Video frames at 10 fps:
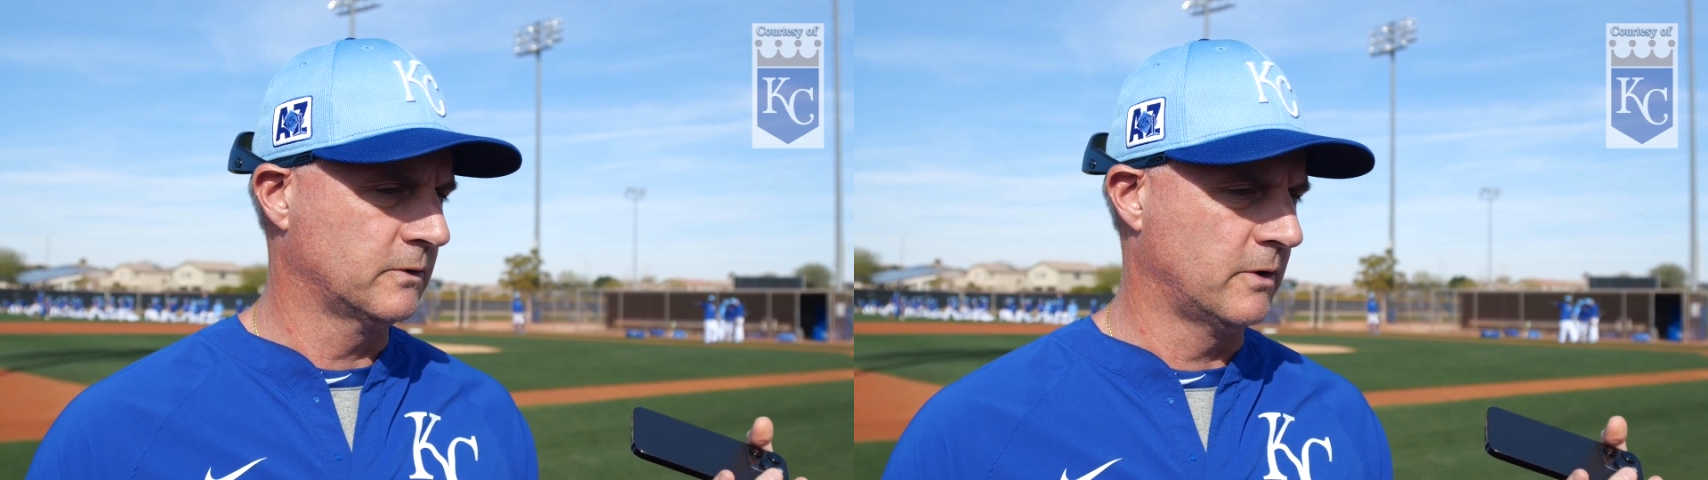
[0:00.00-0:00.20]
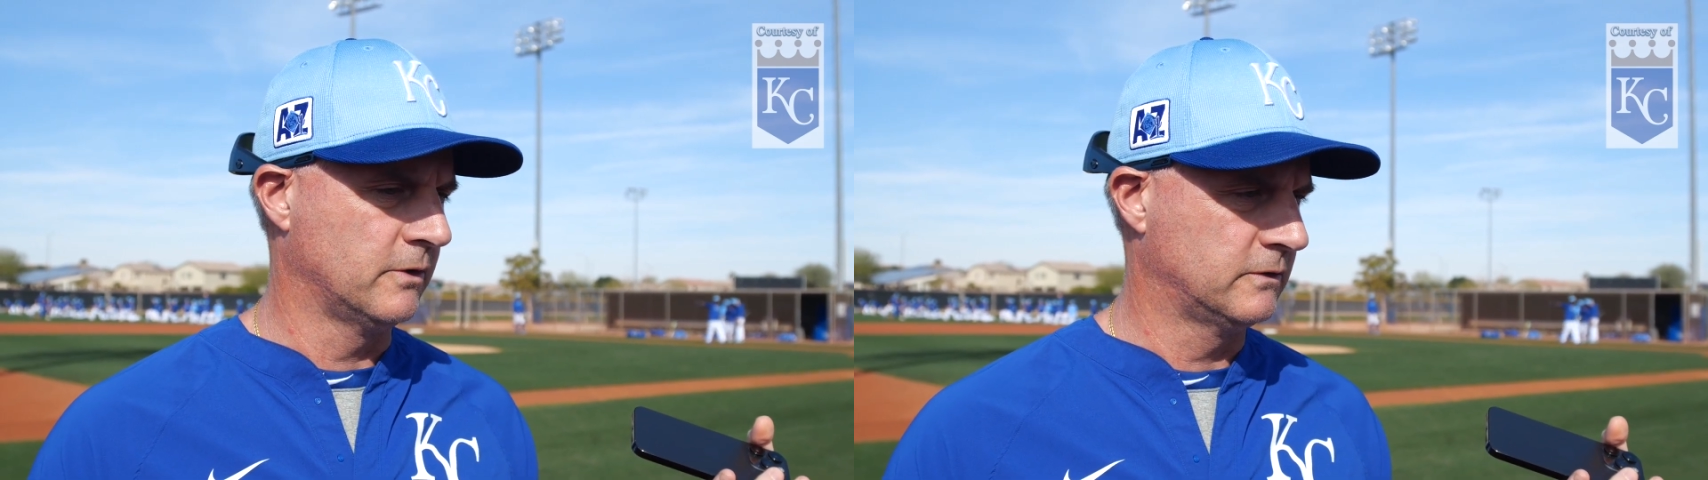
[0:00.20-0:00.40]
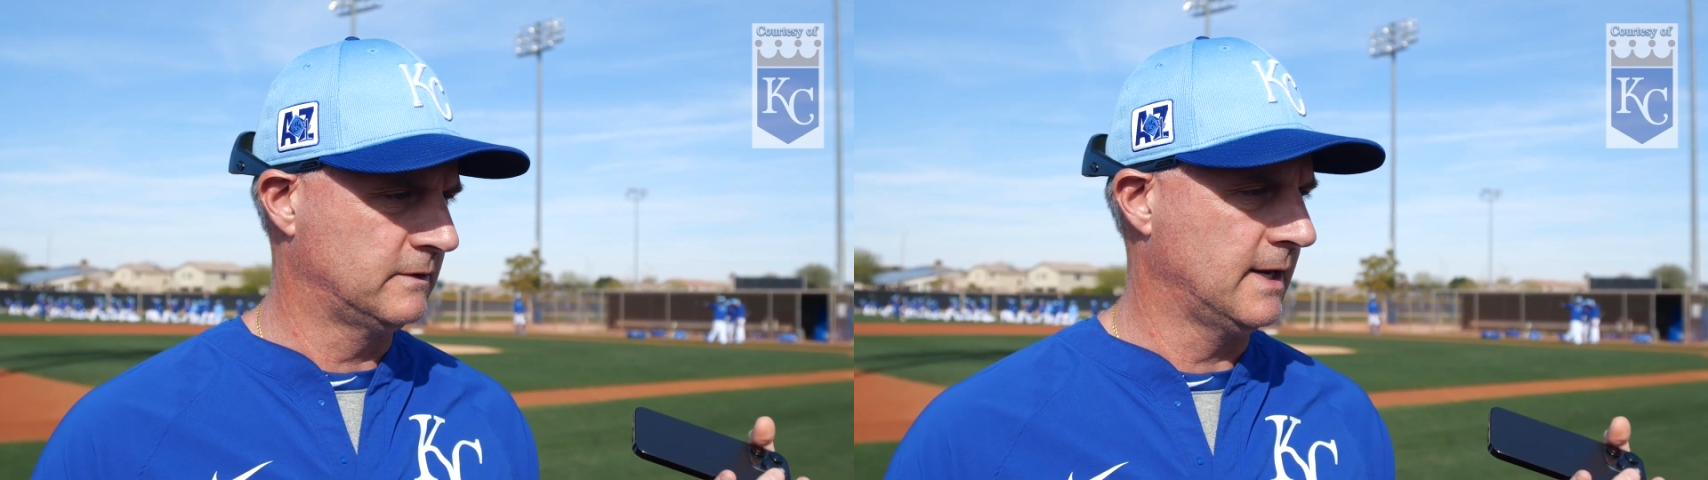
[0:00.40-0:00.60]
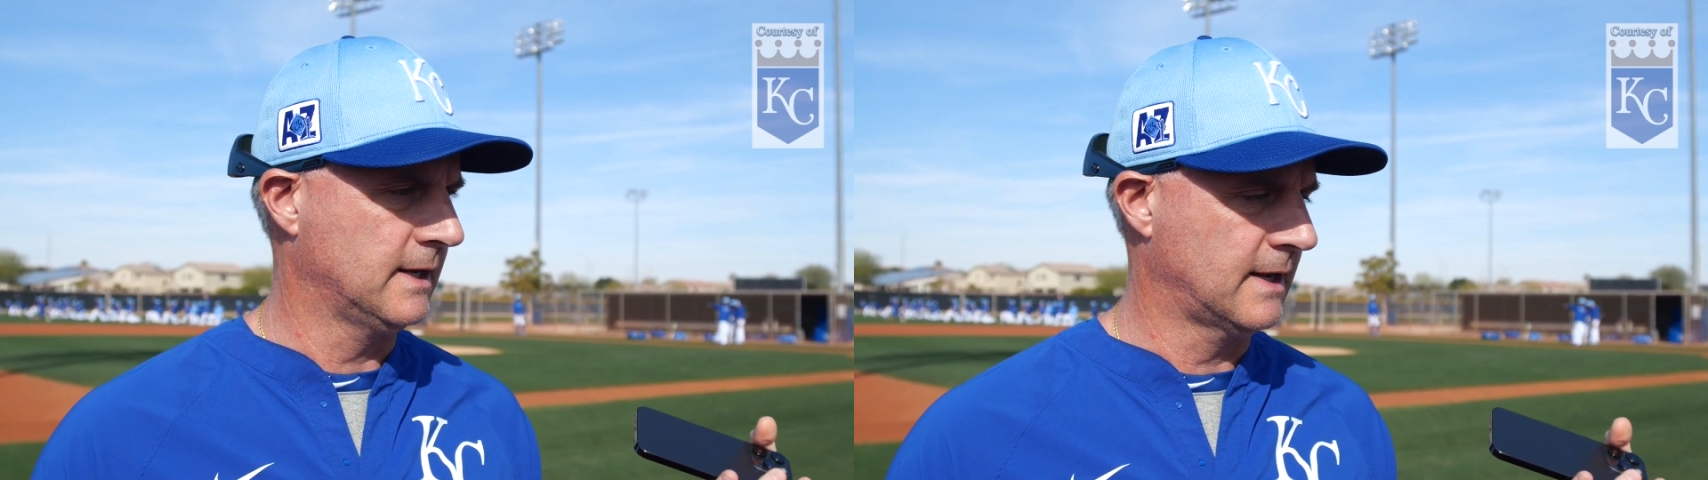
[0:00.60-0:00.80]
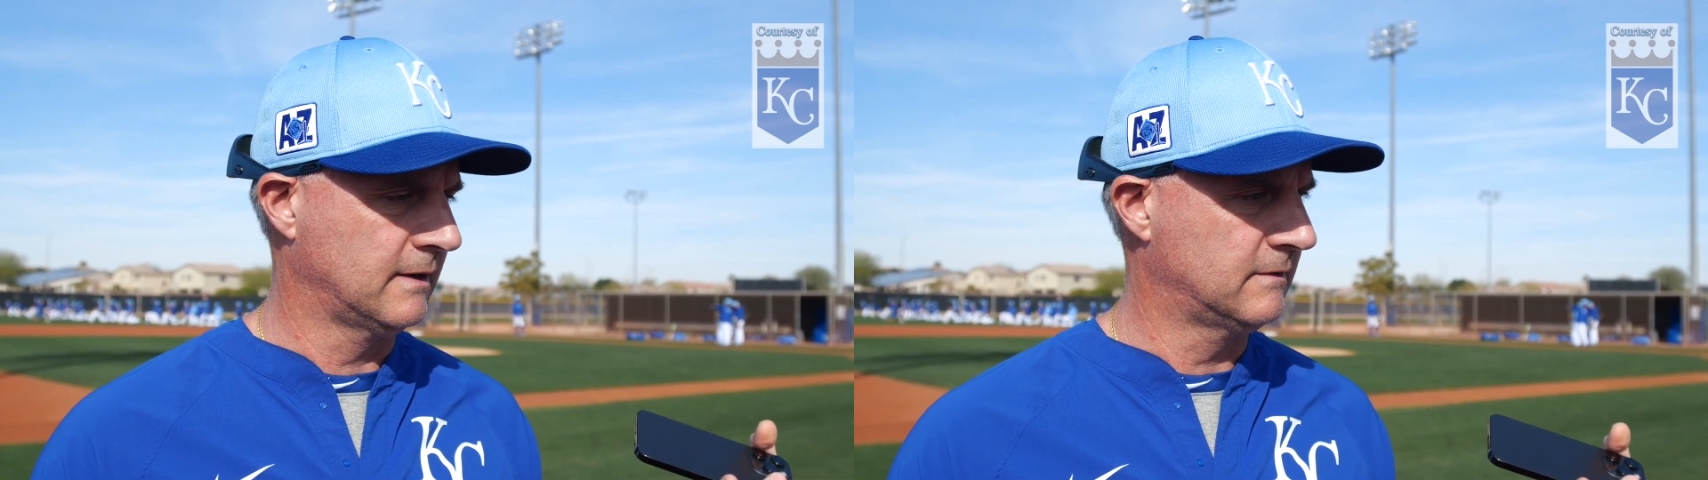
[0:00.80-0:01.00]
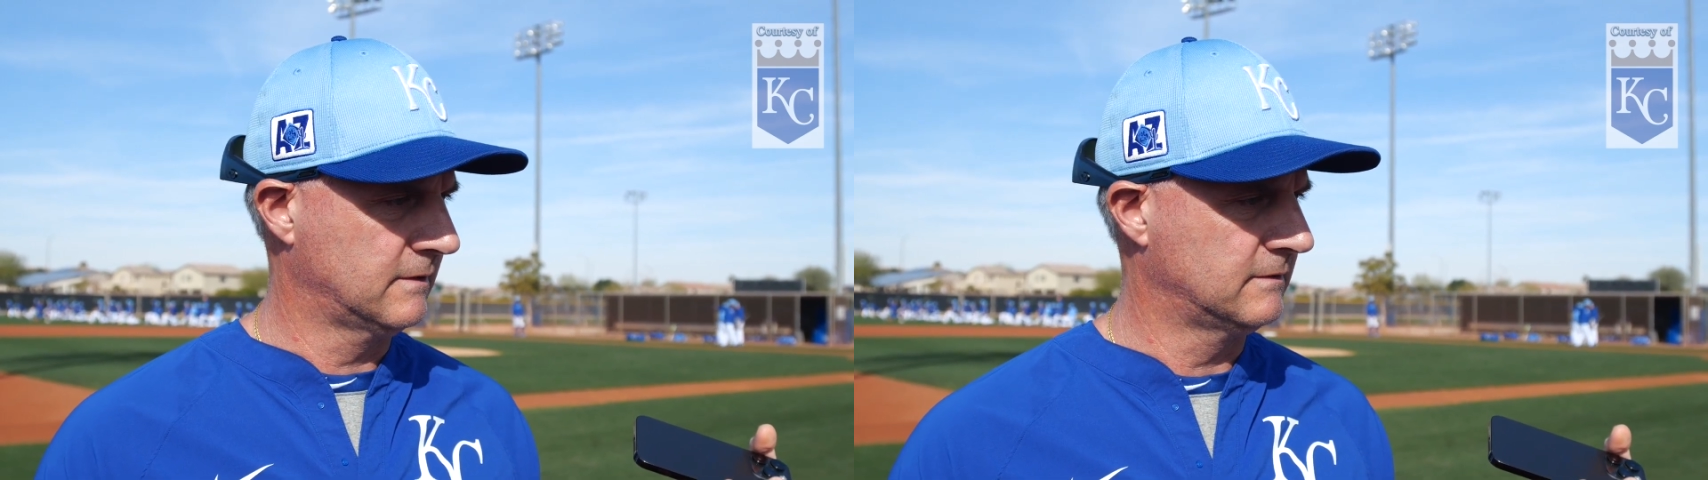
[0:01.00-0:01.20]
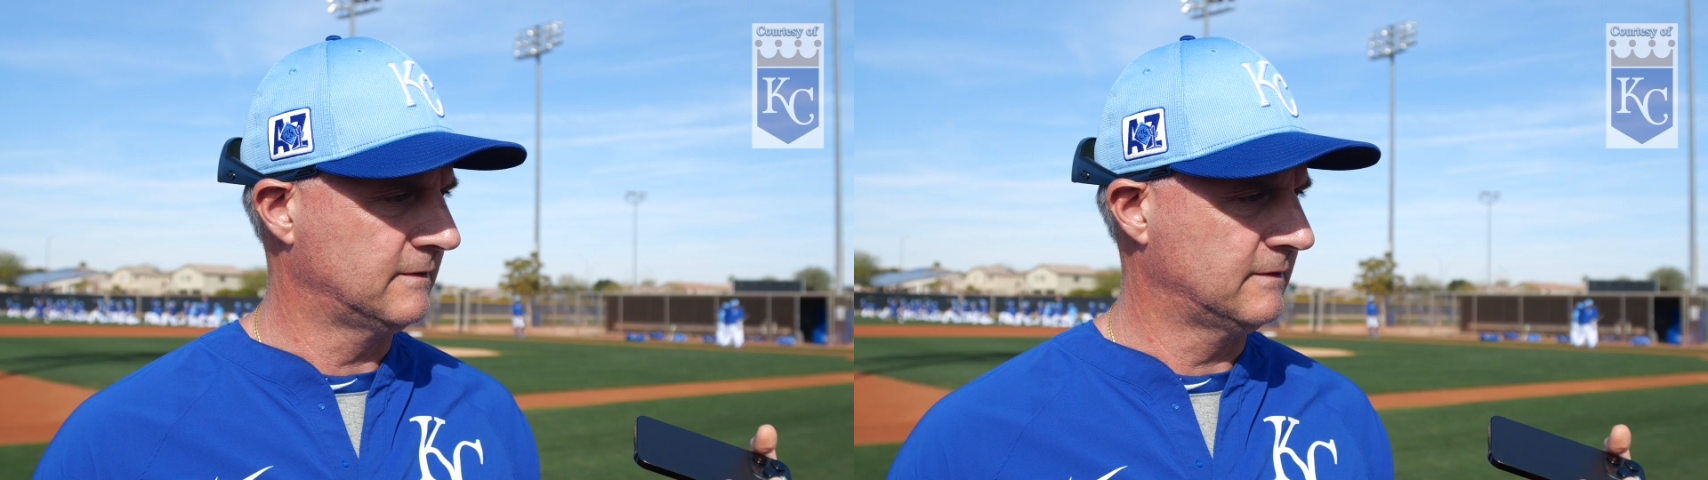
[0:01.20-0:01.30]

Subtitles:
So understanding that it's the